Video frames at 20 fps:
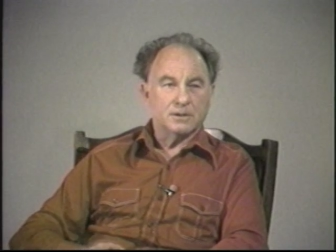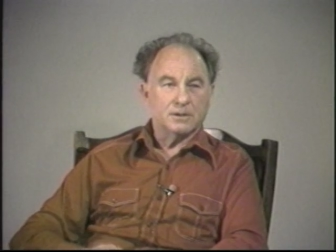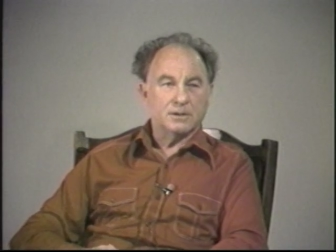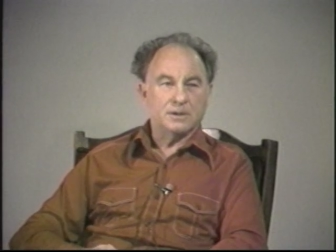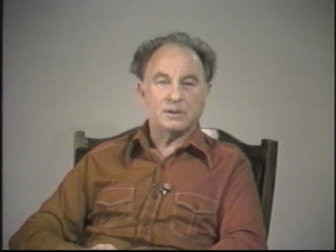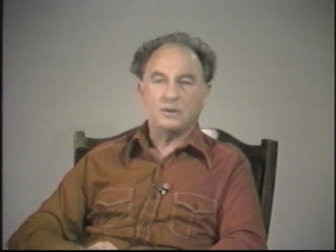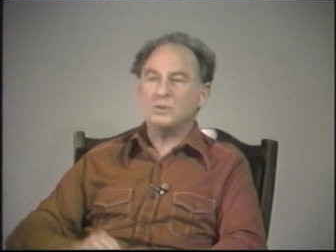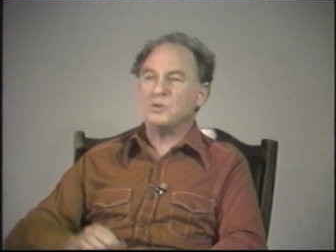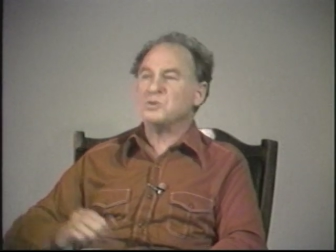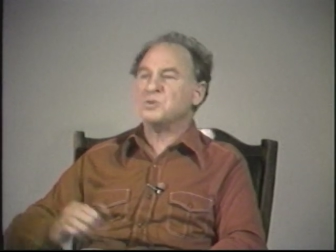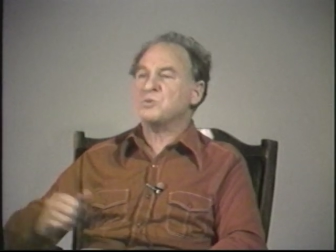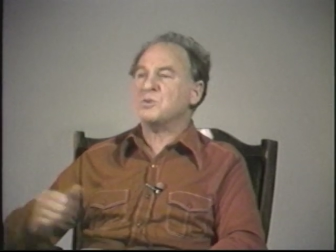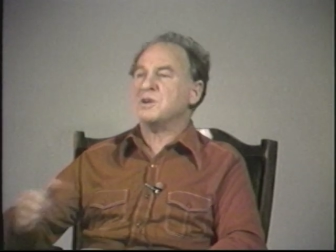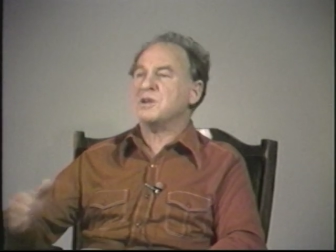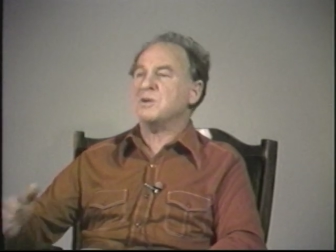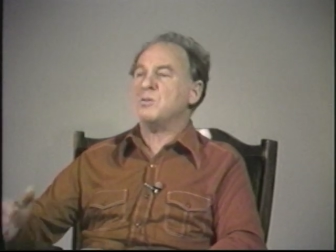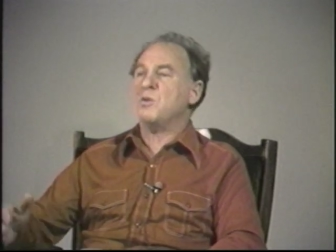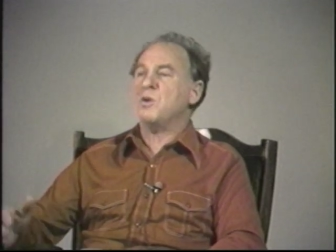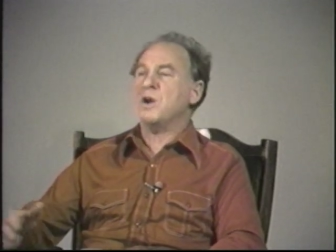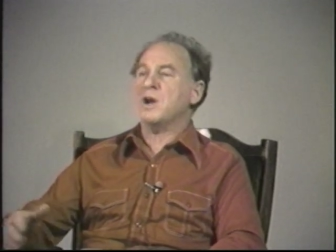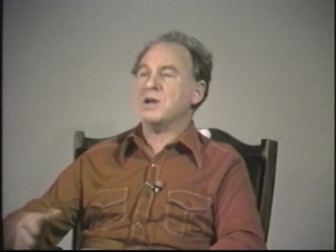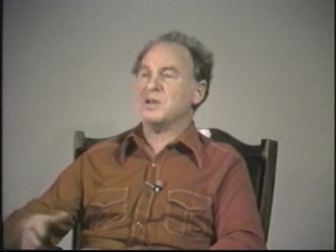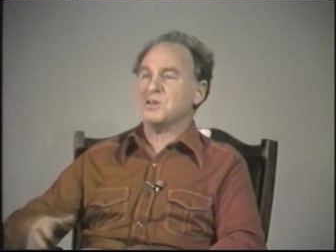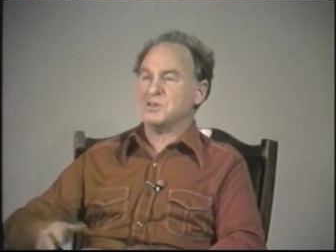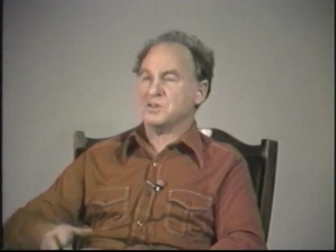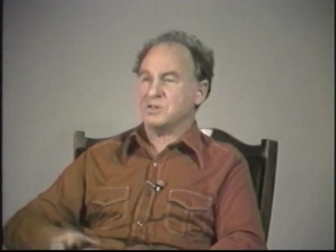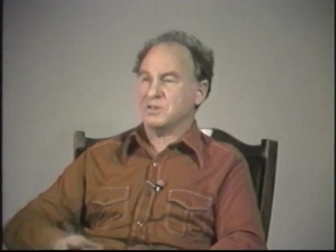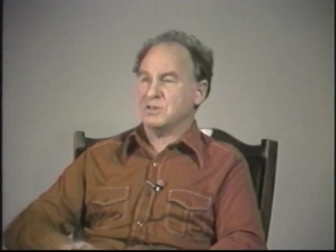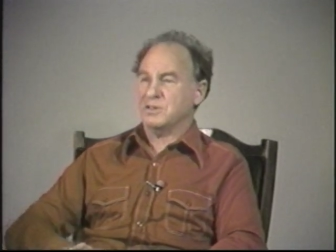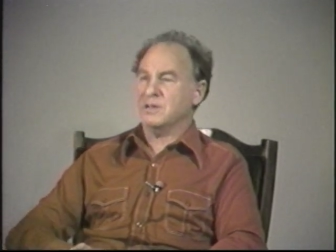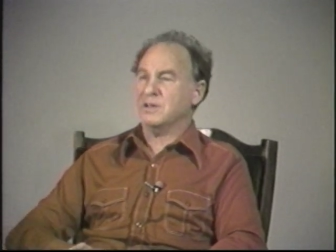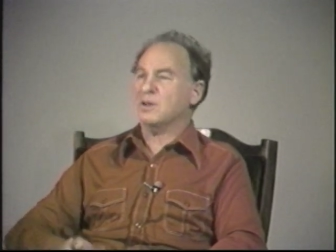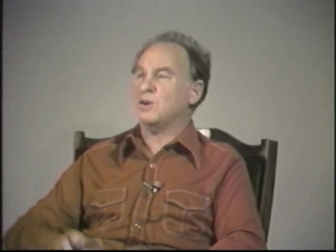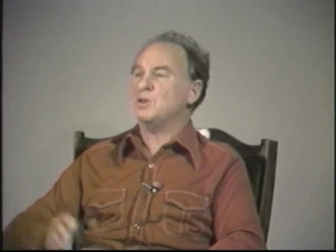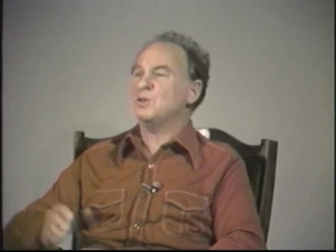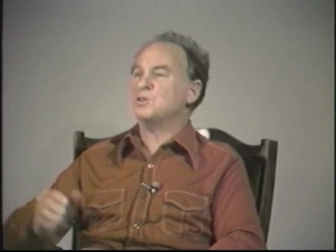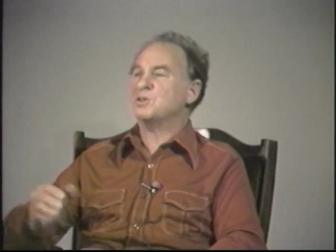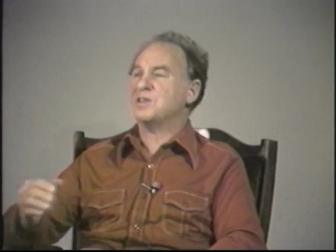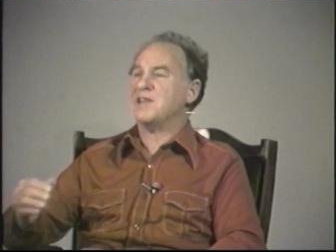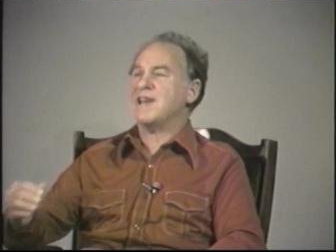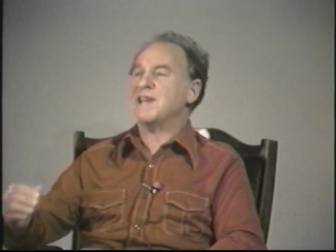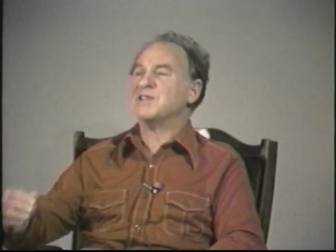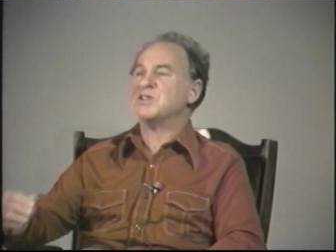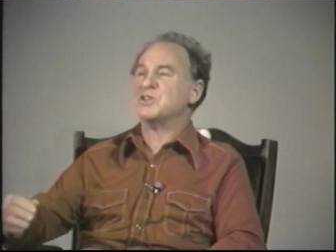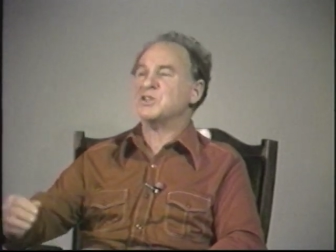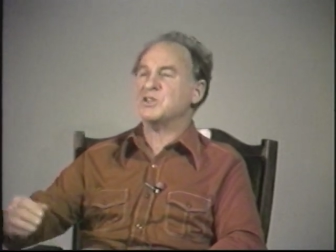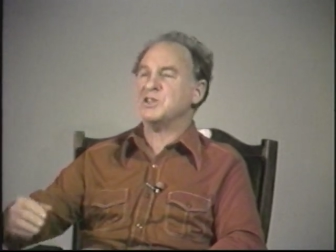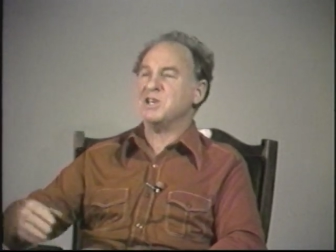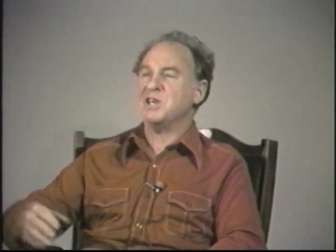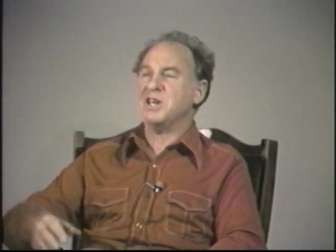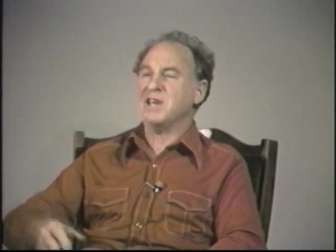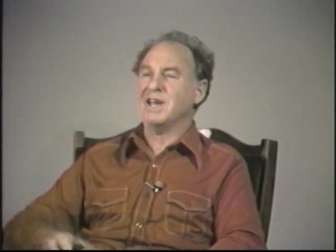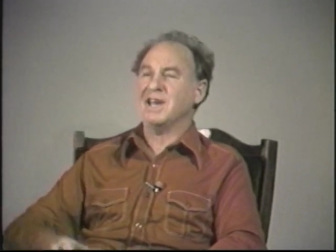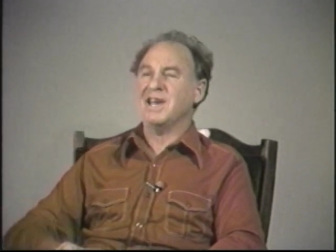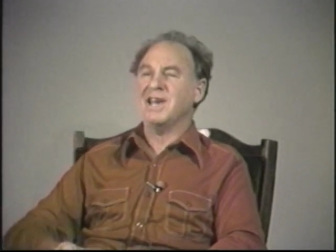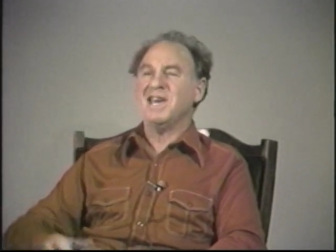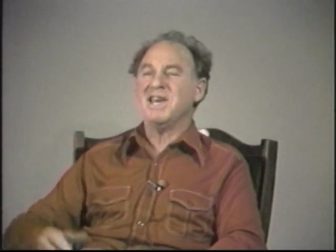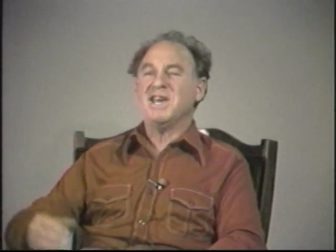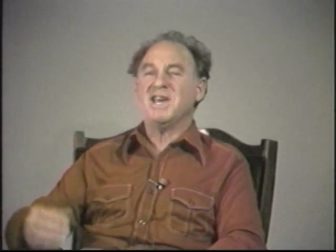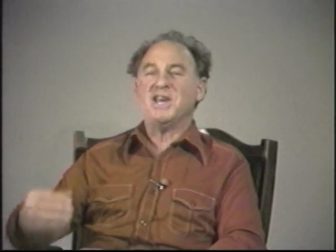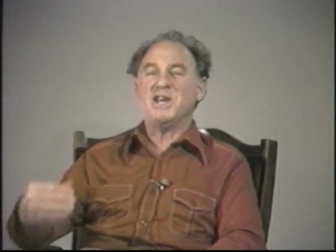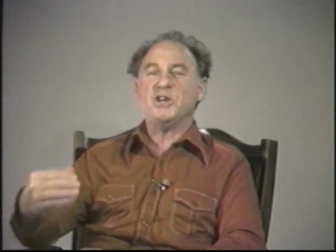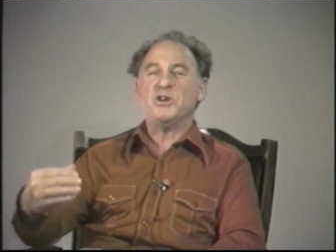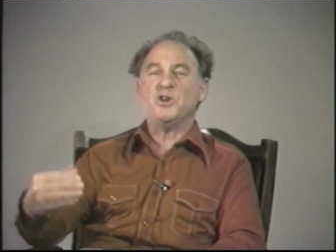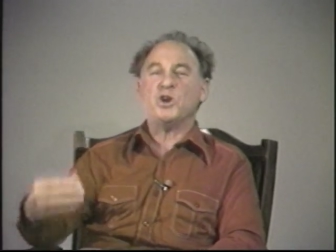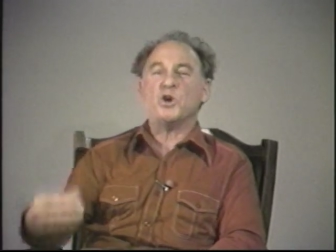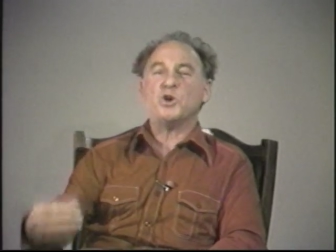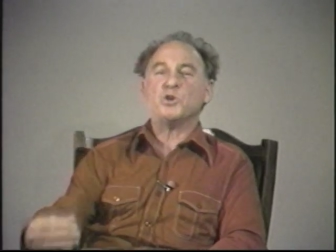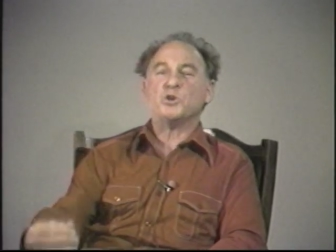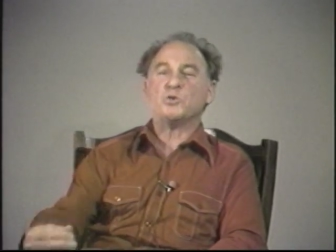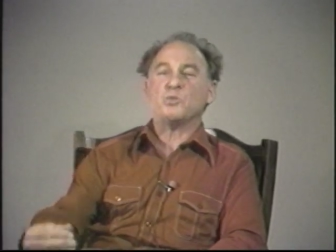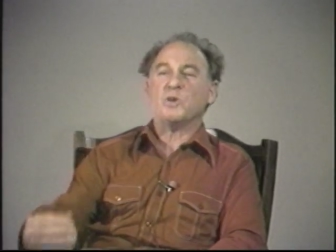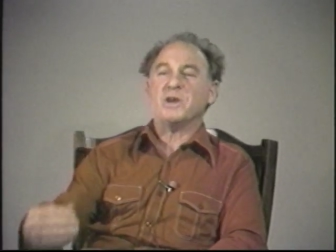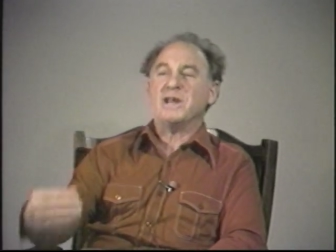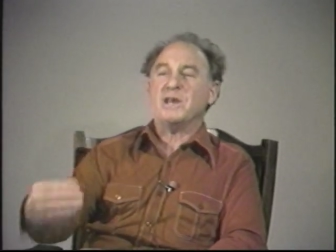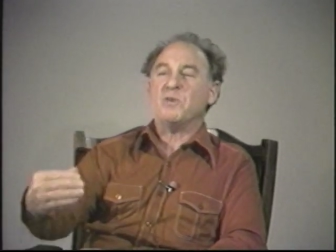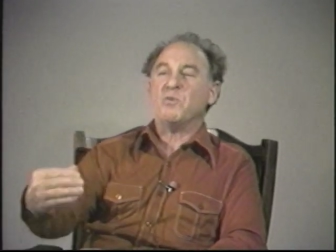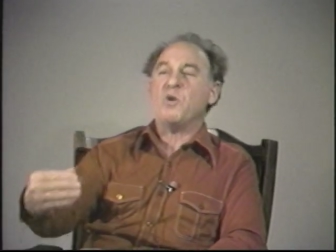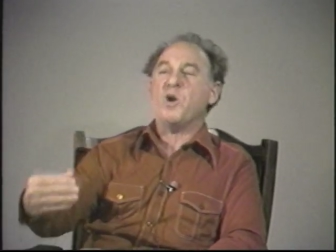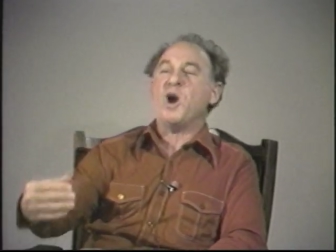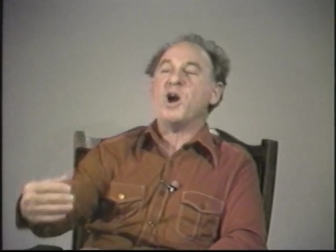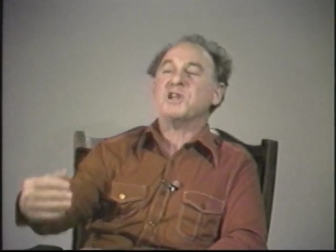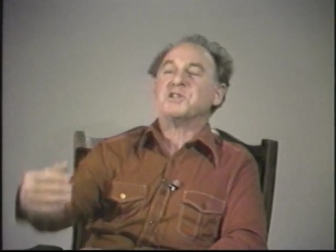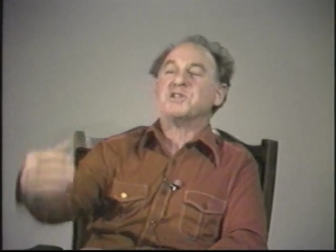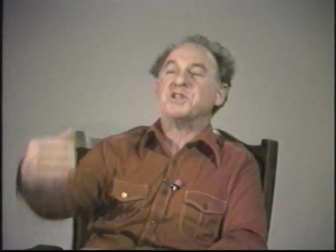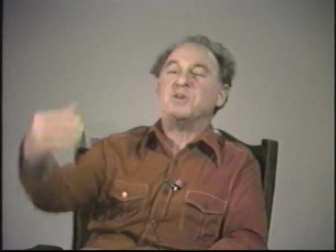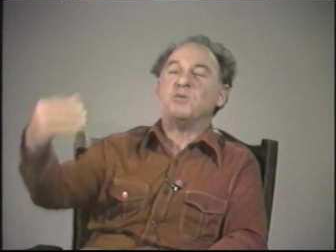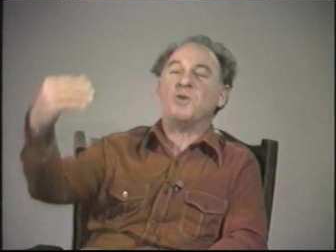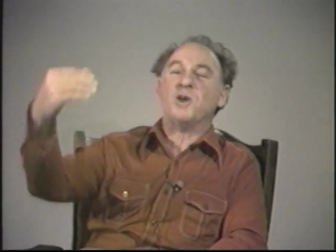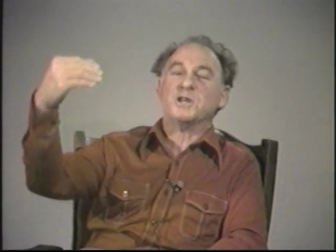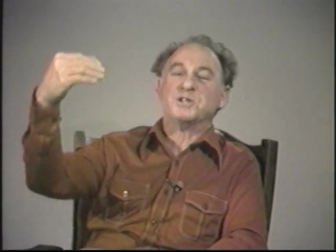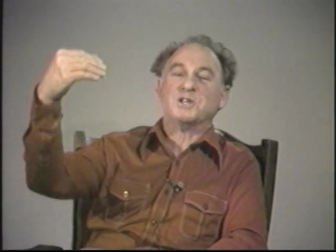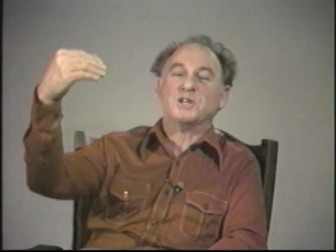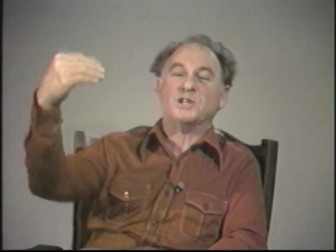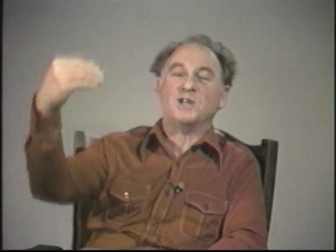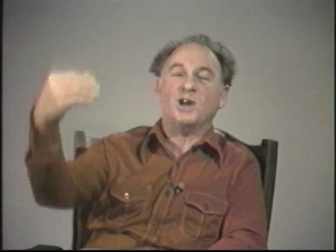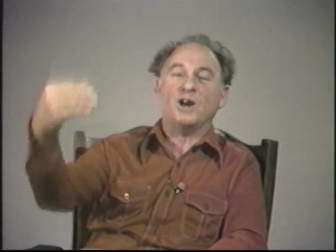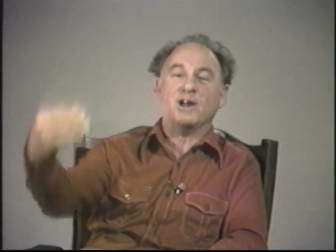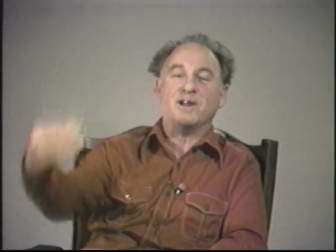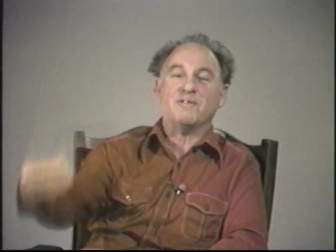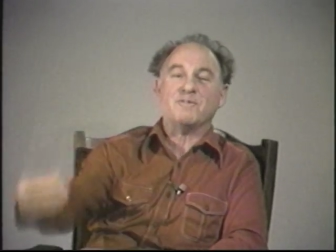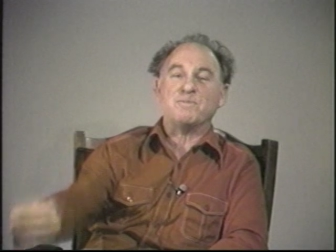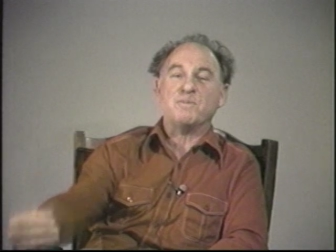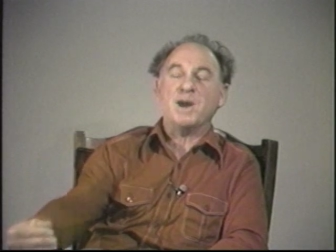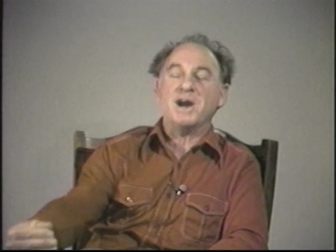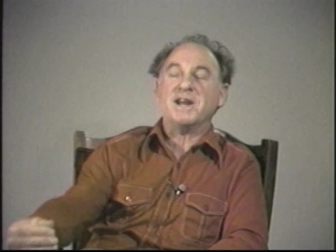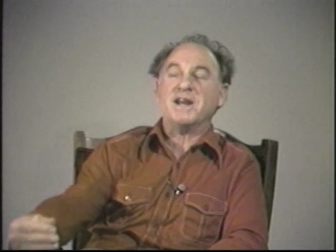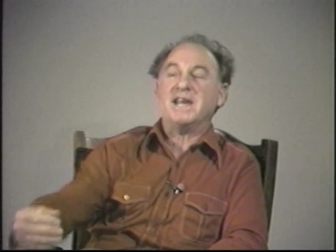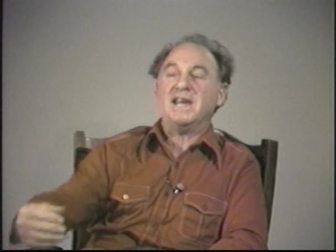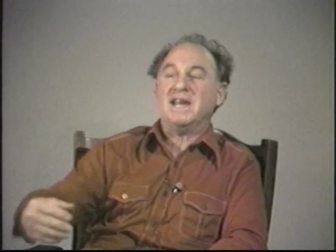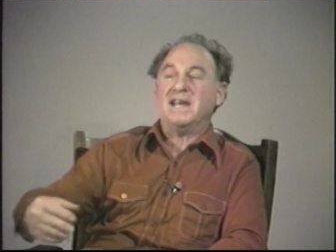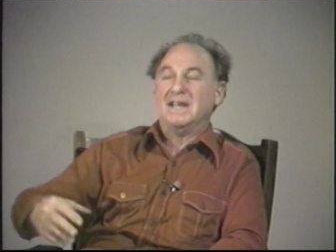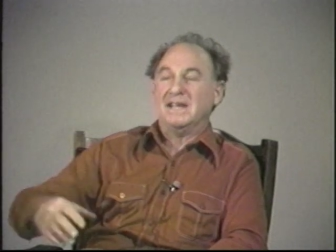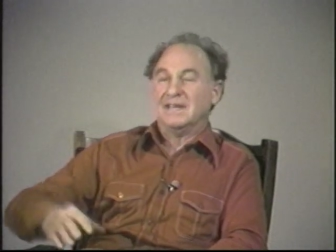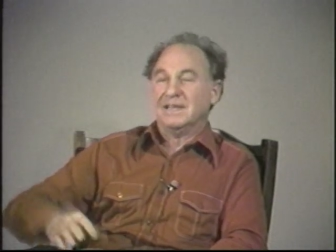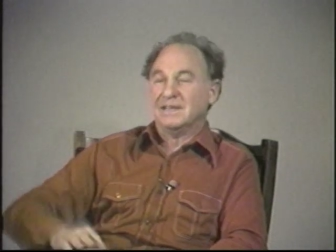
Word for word: He knows what he wants. He calls that seeing. He knows what he wants. He wants a lot of money.